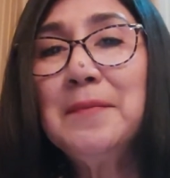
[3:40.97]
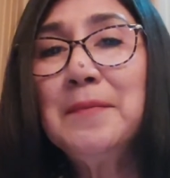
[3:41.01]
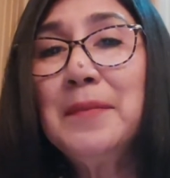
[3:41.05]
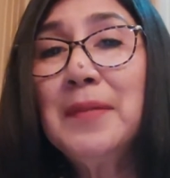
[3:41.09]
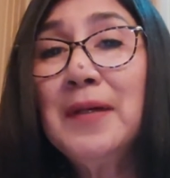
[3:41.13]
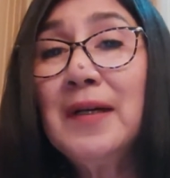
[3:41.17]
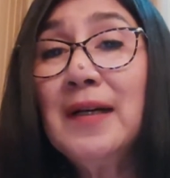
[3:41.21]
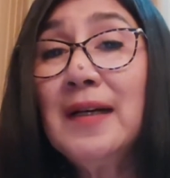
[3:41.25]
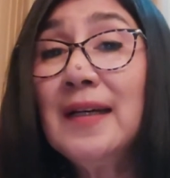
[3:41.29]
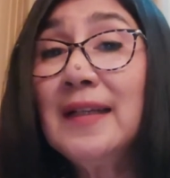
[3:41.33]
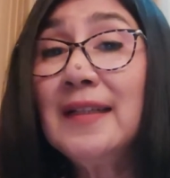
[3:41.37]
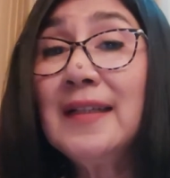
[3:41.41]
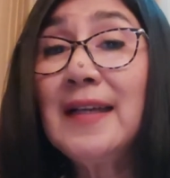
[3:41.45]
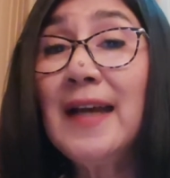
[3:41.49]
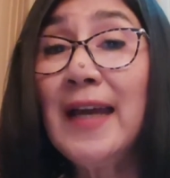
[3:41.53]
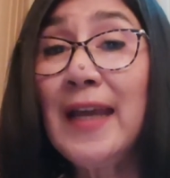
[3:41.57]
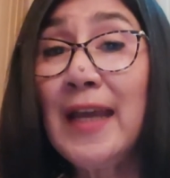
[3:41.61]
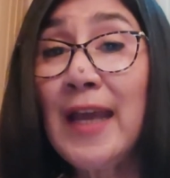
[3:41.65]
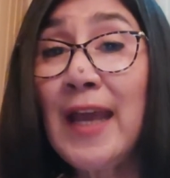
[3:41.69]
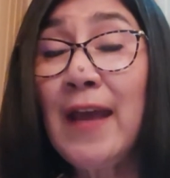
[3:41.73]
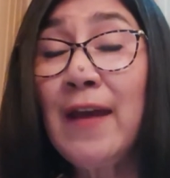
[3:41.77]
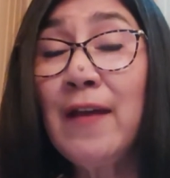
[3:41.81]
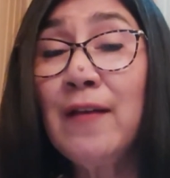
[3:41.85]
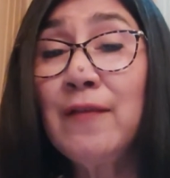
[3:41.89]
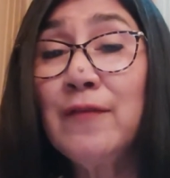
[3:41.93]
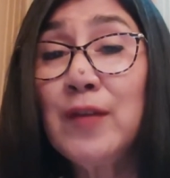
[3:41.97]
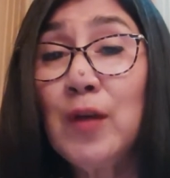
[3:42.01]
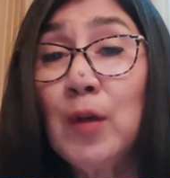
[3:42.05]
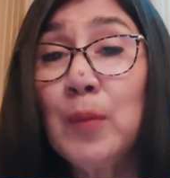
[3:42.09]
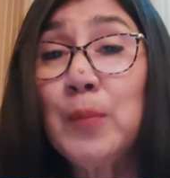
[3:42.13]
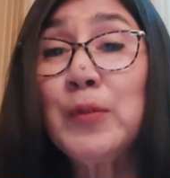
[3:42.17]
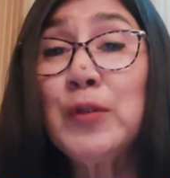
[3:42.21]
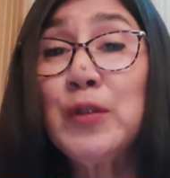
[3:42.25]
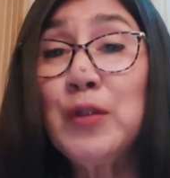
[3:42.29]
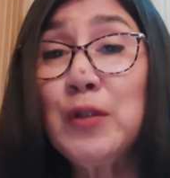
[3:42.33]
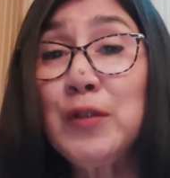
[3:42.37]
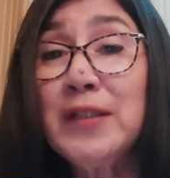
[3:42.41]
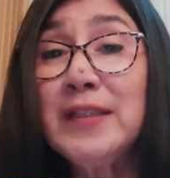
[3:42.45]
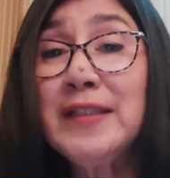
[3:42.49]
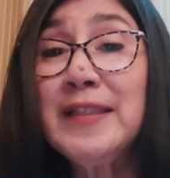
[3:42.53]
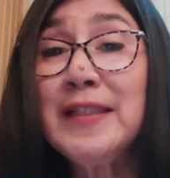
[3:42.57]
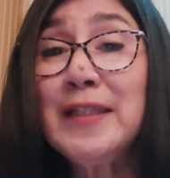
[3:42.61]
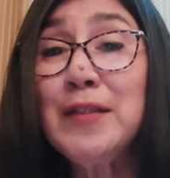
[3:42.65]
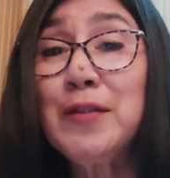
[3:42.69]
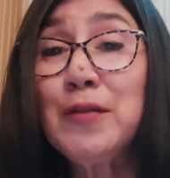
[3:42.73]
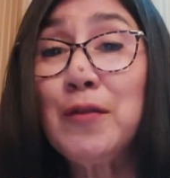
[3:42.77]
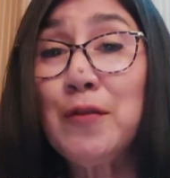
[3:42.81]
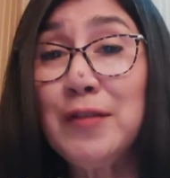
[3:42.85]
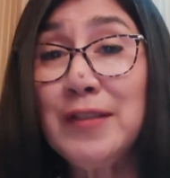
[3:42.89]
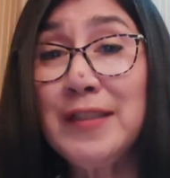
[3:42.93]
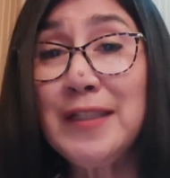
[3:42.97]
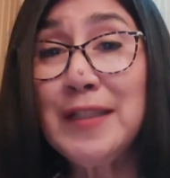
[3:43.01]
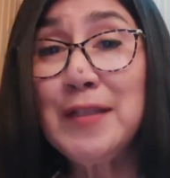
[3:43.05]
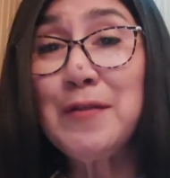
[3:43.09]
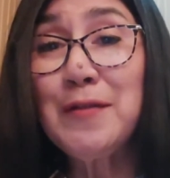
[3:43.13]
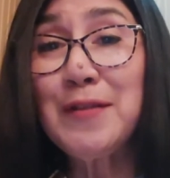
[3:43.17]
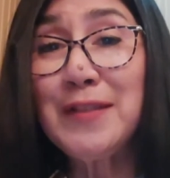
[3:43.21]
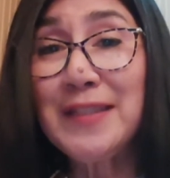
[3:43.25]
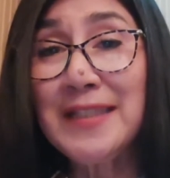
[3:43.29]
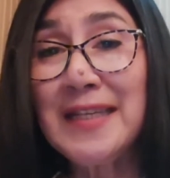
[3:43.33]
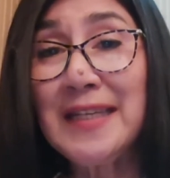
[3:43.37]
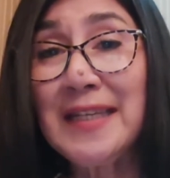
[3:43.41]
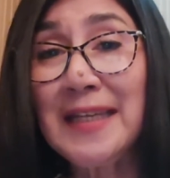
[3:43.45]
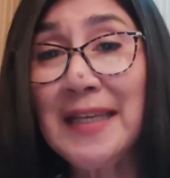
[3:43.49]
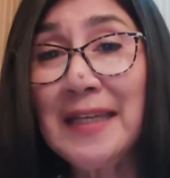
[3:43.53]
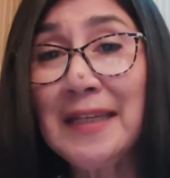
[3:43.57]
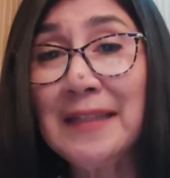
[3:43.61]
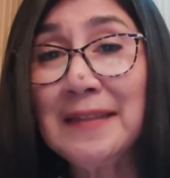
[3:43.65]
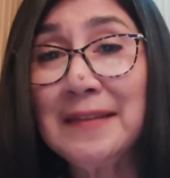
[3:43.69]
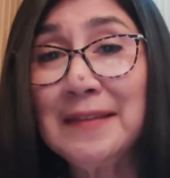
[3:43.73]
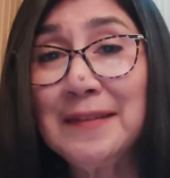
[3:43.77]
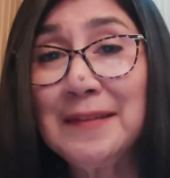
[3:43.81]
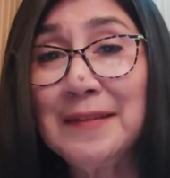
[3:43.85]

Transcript: But I have the opportunity to continue singing